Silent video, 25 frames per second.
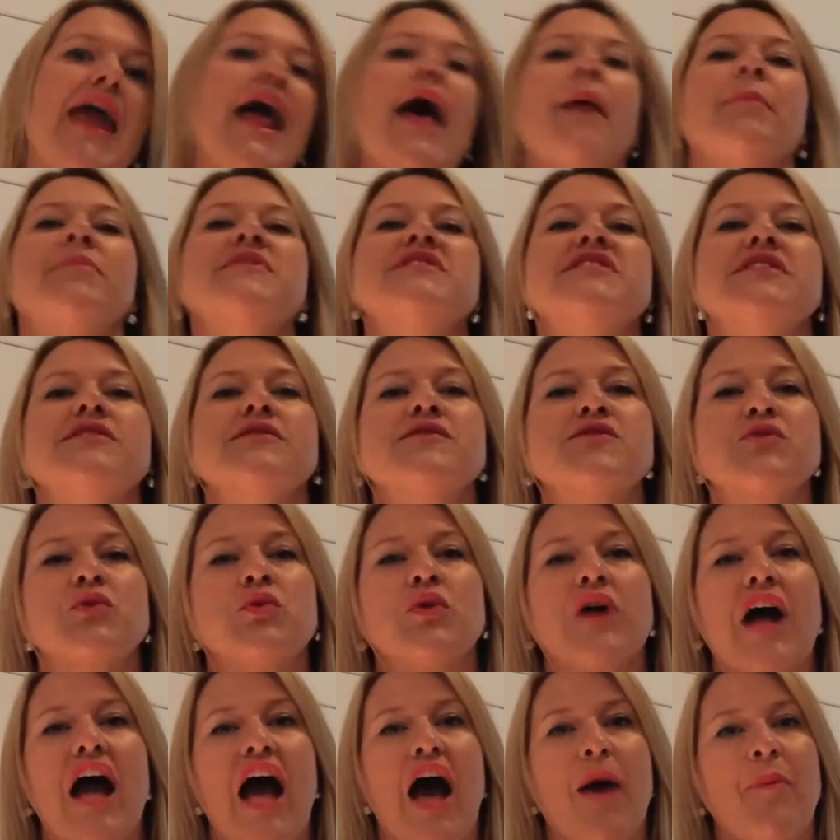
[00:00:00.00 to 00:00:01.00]
happens in the school
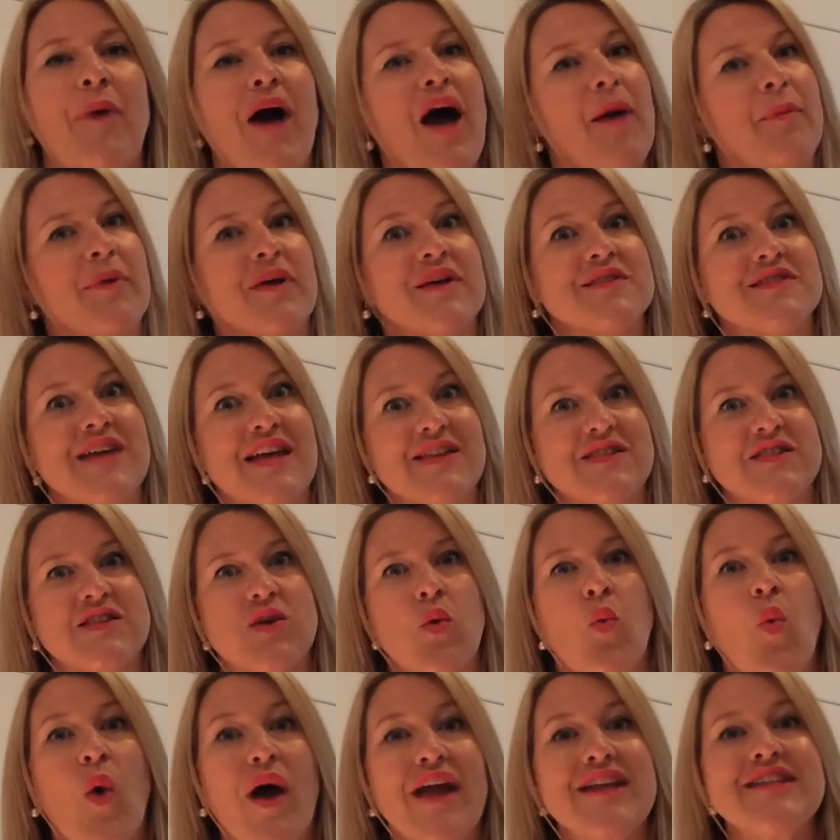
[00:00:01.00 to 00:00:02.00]
car park because that's the
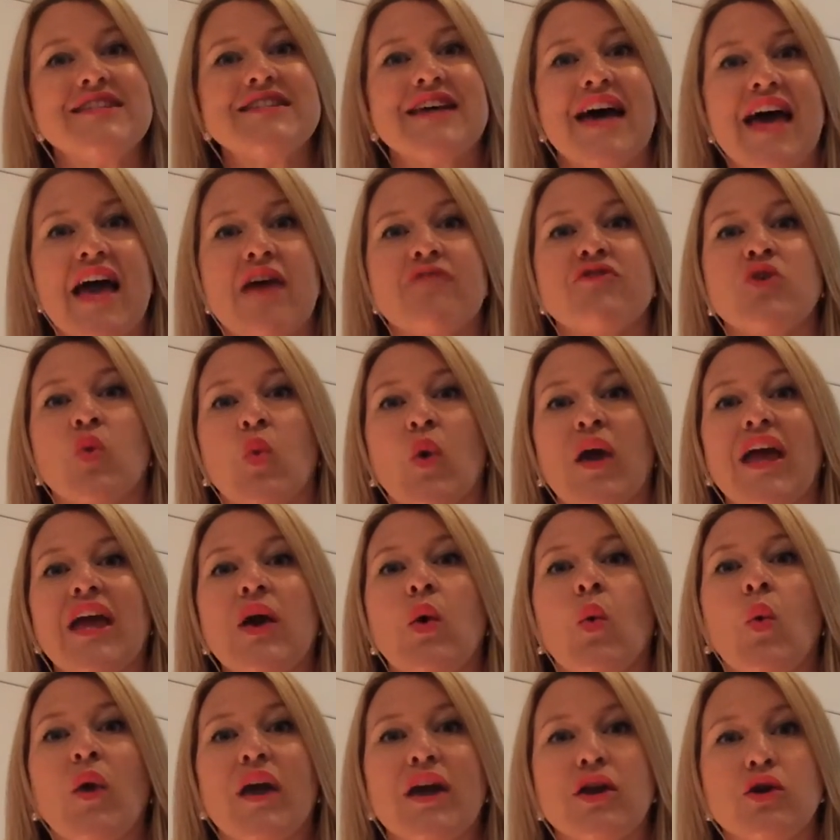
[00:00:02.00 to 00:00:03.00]
one day of the
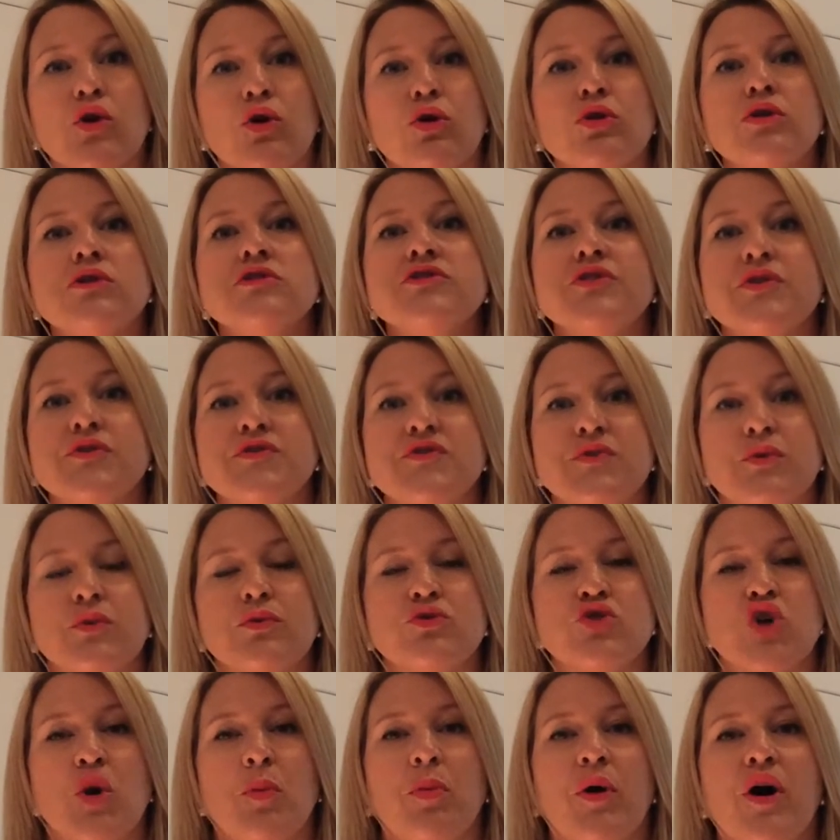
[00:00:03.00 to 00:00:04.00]
week we can all do school
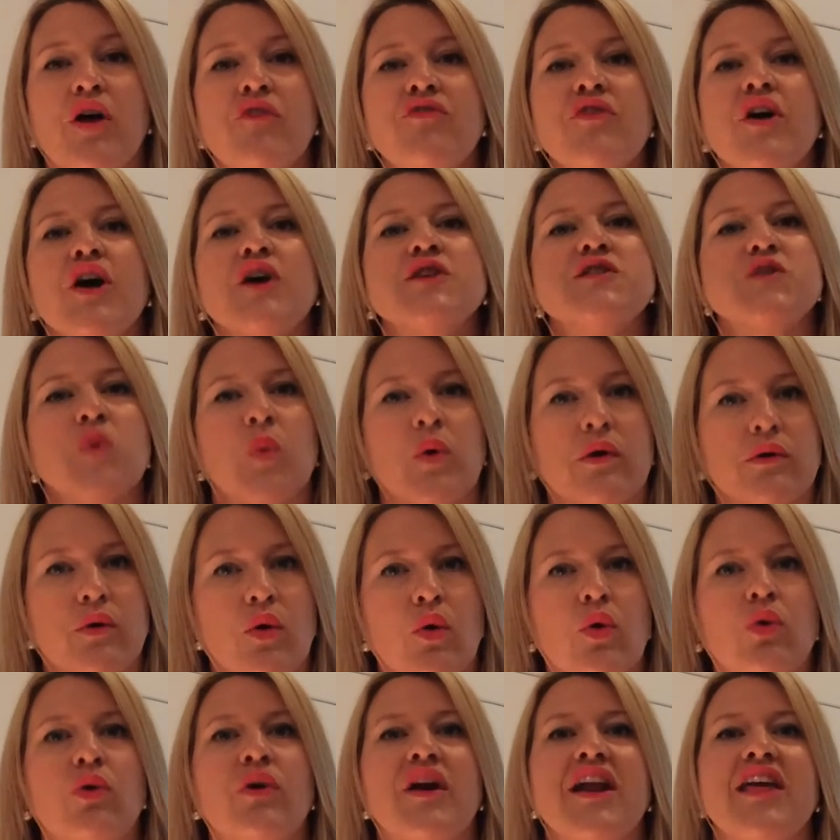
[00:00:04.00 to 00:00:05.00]
drop-off, so we're
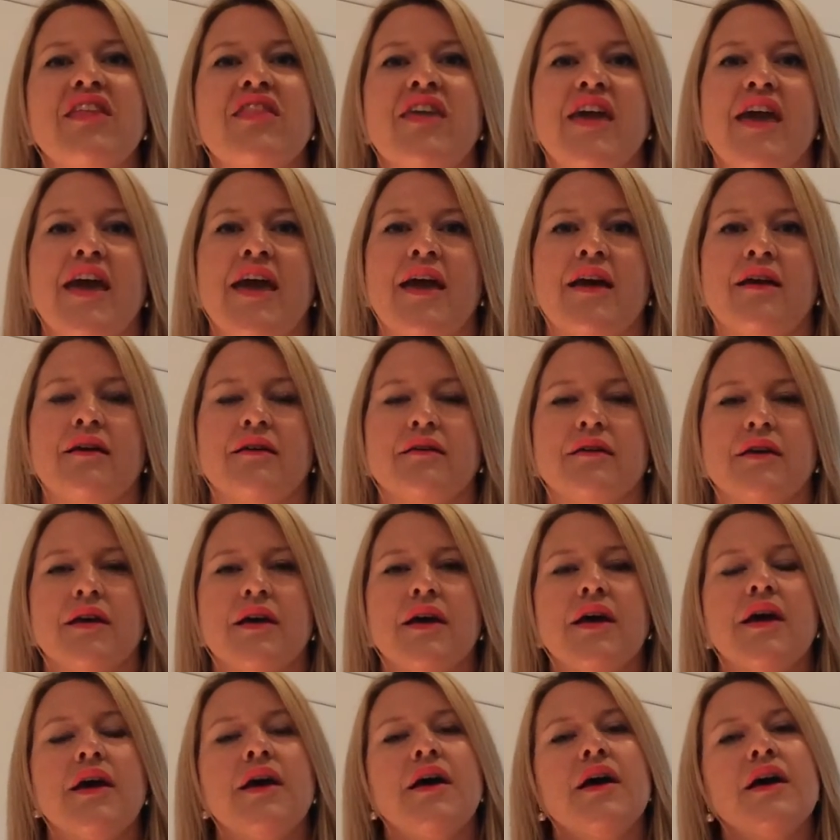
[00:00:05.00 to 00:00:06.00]
already there.
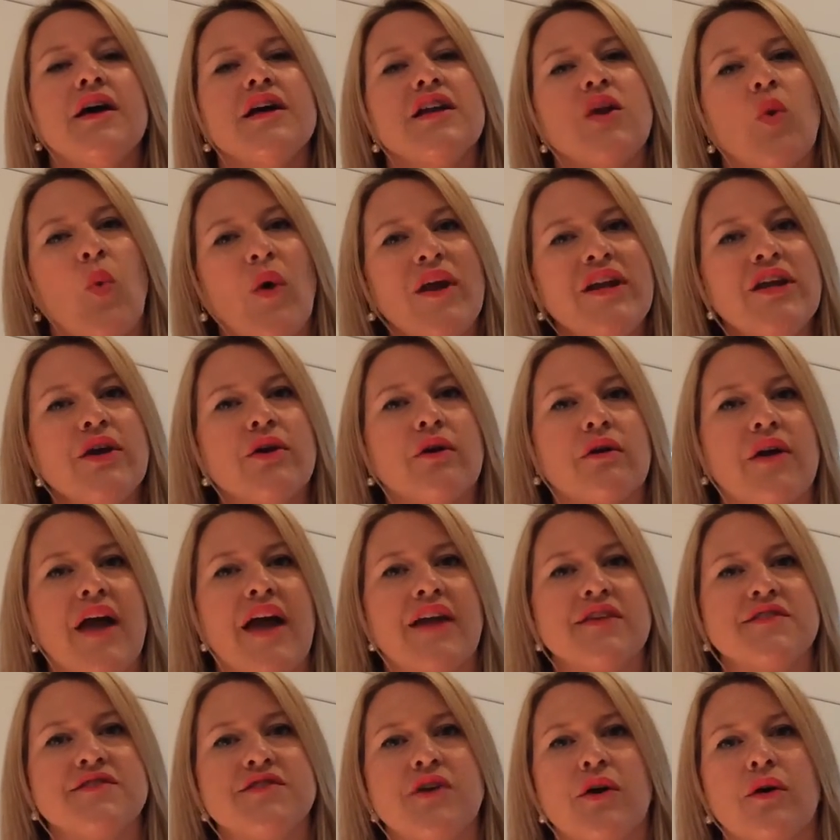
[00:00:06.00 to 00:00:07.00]
Now, when you
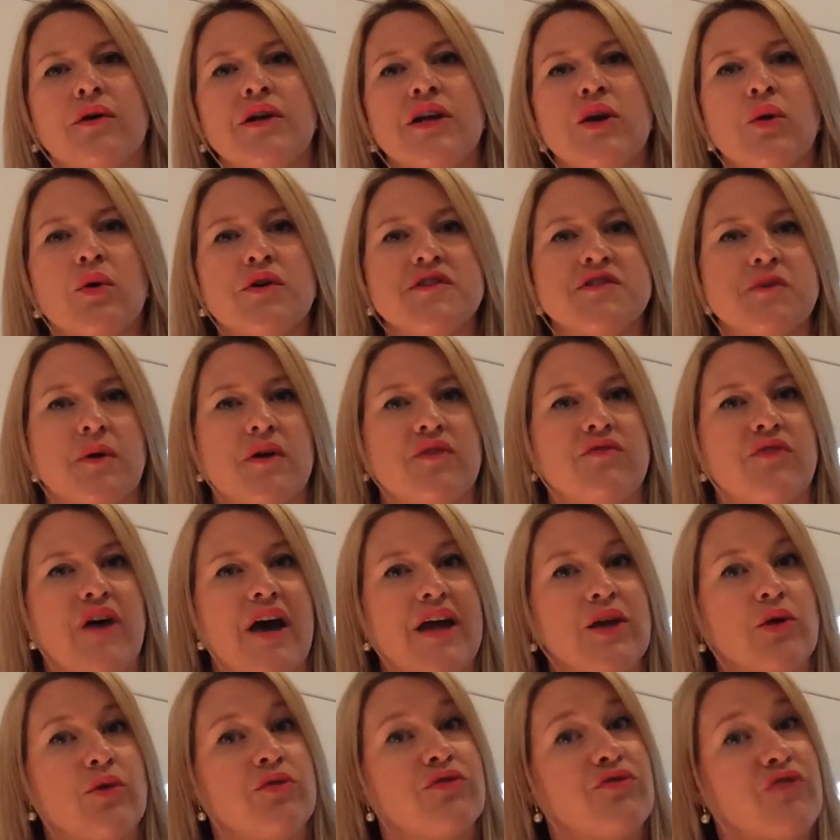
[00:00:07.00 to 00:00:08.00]
create a circle, you also
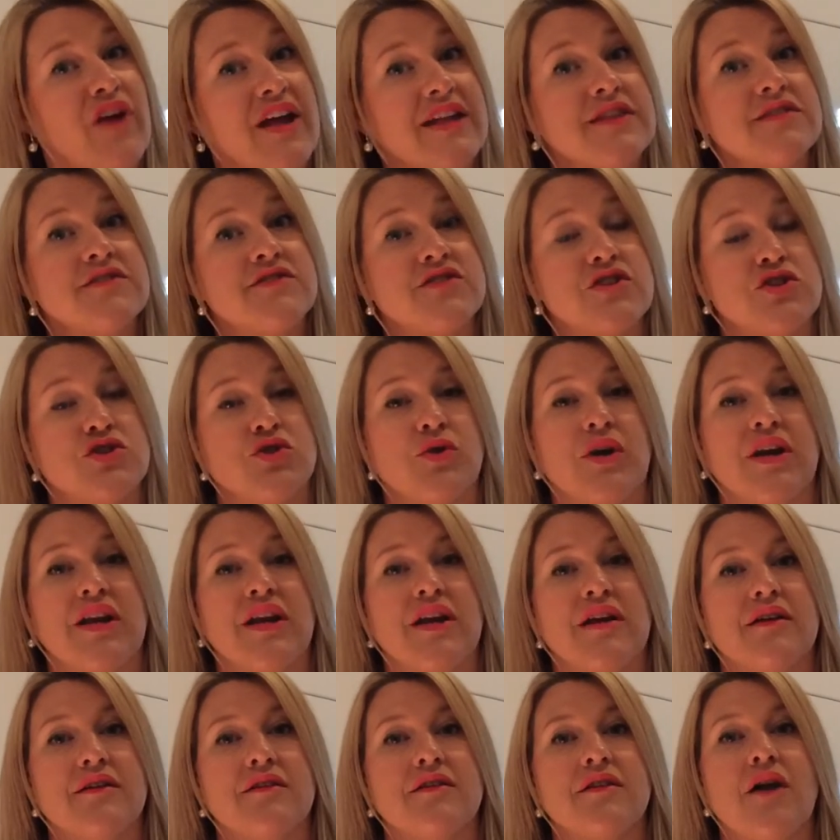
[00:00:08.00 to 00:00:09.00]
invite your friends to join
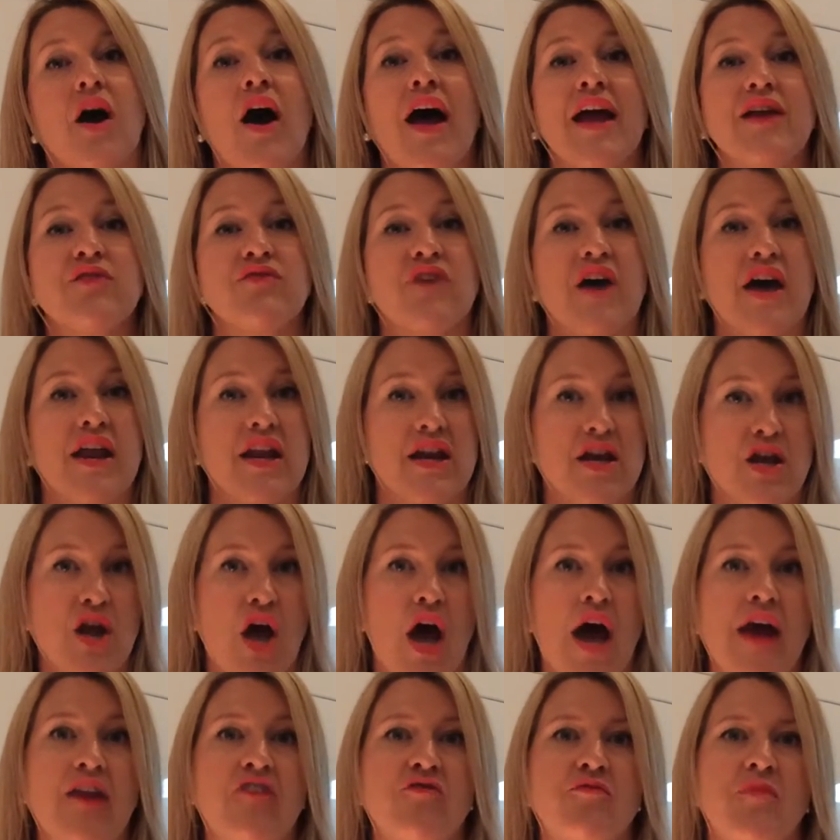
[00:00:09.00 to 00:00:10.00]
it. I invited
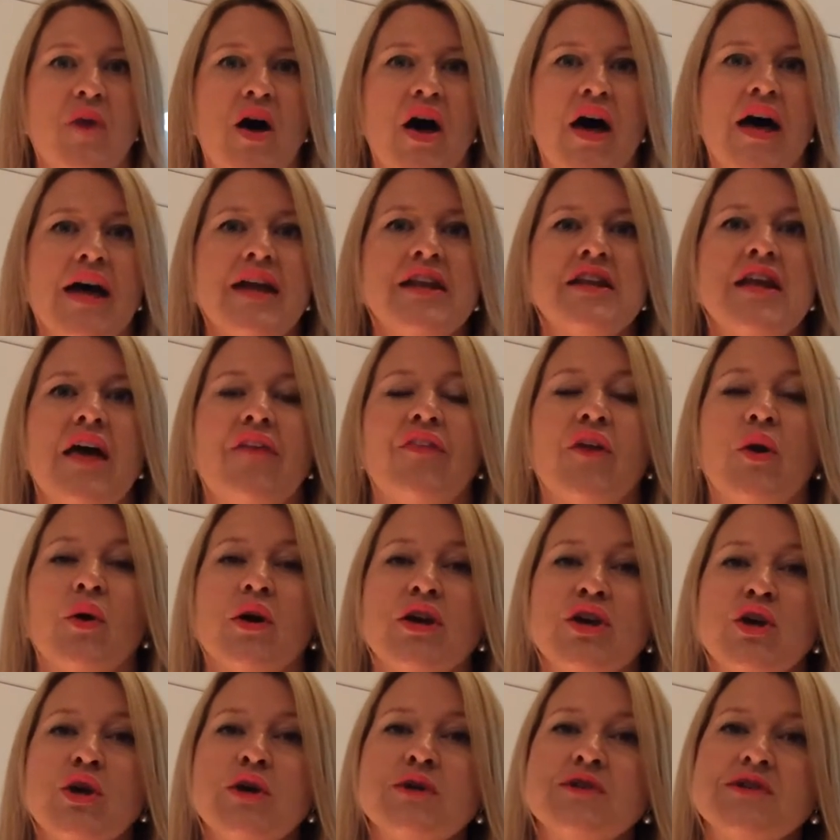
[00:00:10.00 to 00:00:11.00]
9 of mine, and there
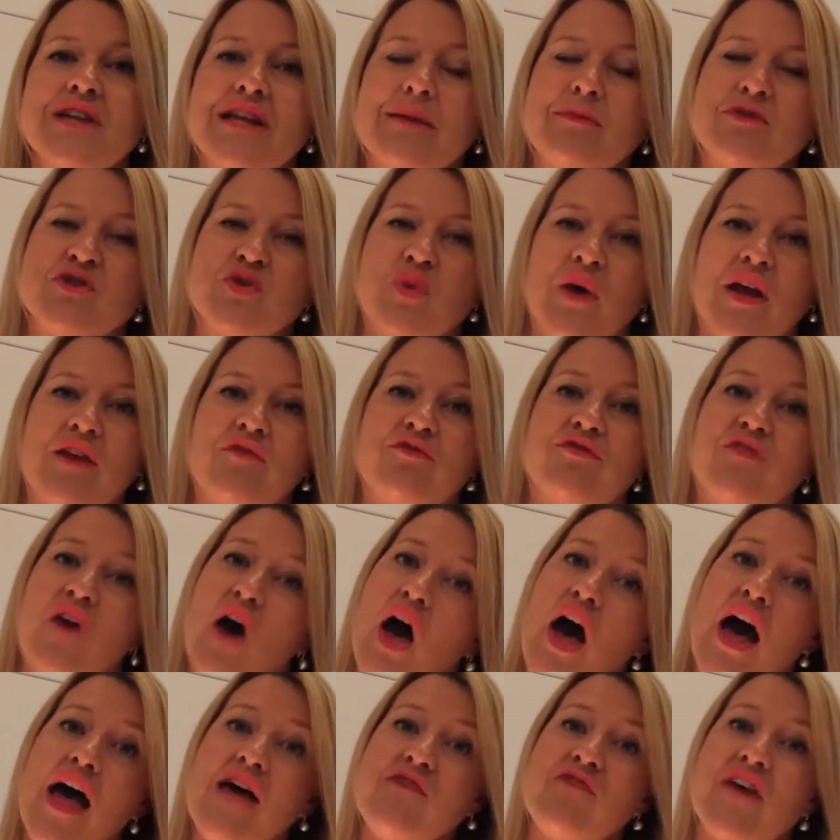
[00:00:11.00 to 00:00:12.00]
are usually between
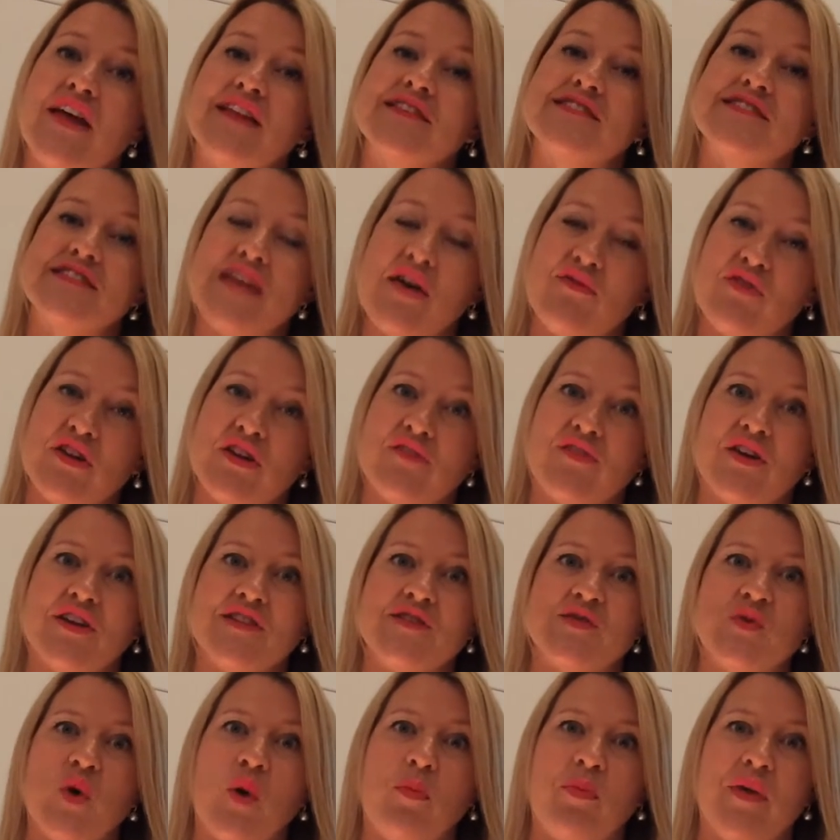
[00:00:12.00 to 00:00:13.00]
5 and 7 of
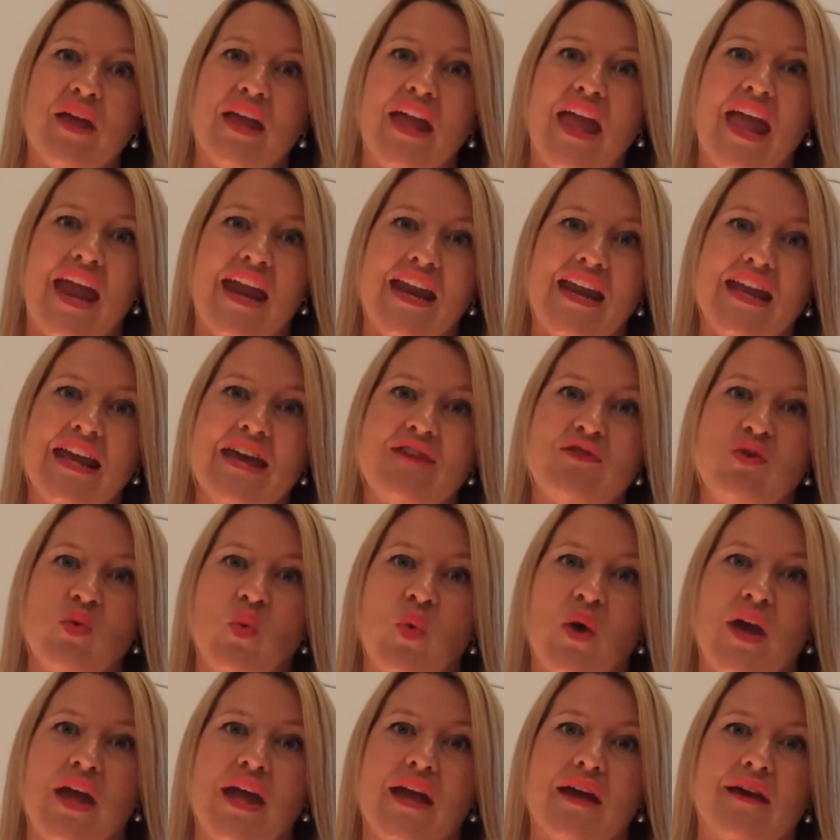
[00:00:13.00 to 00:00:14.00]
us swapping any given
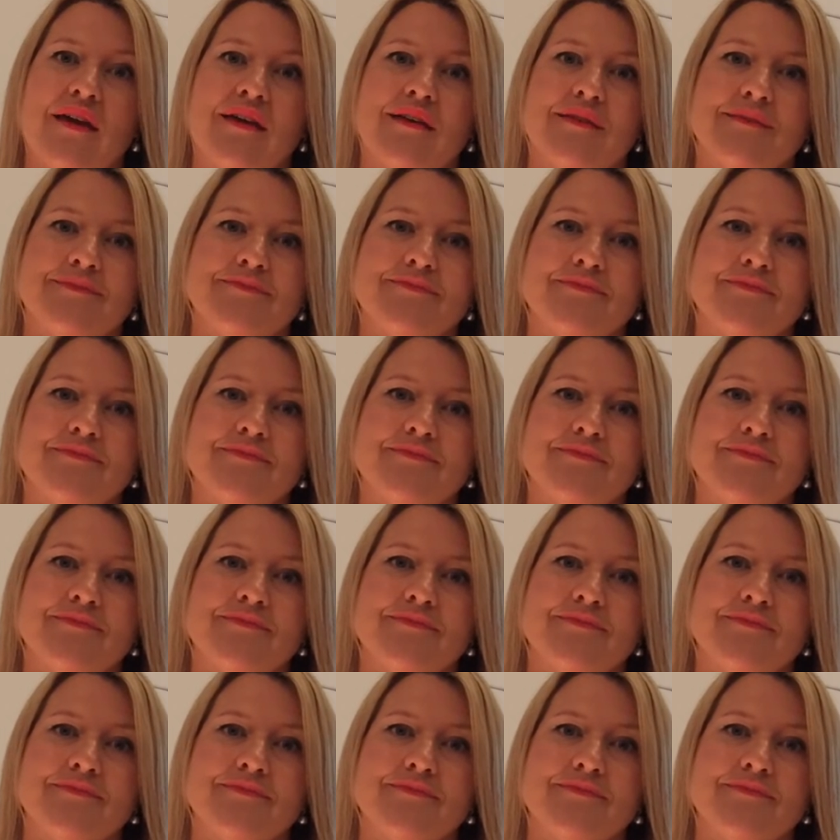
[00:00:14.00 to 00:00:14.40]
week.